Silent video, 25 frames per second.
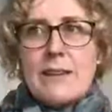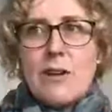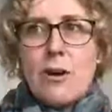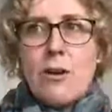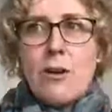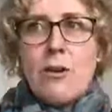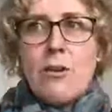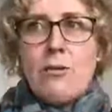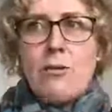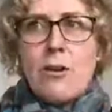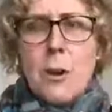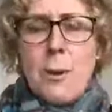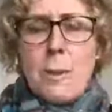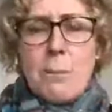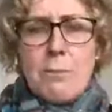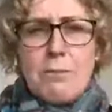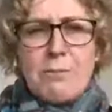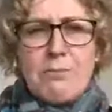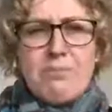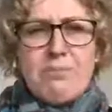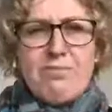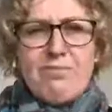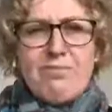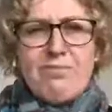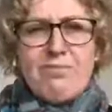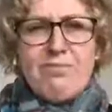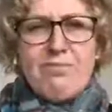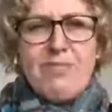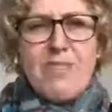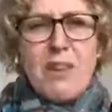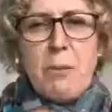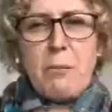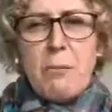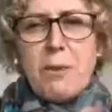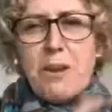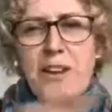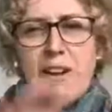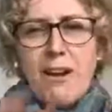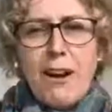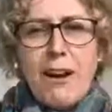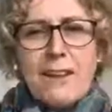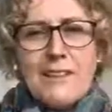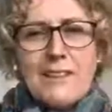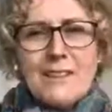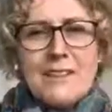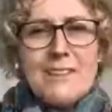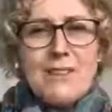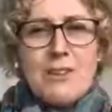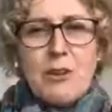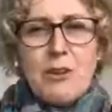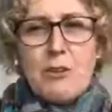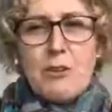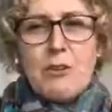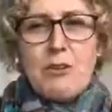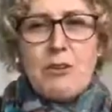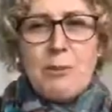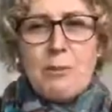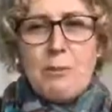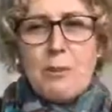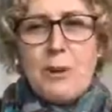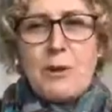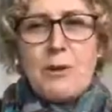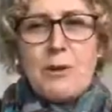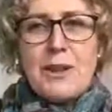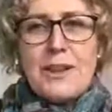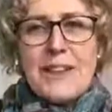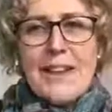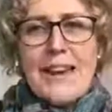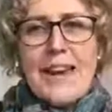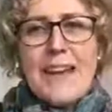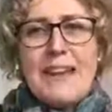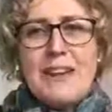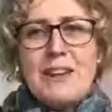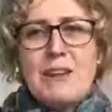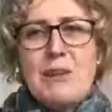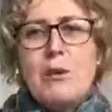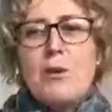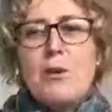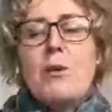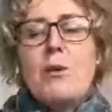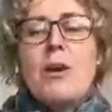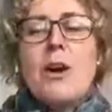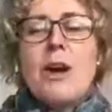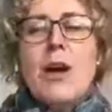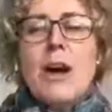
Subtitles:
of putting icing over a moldy cake or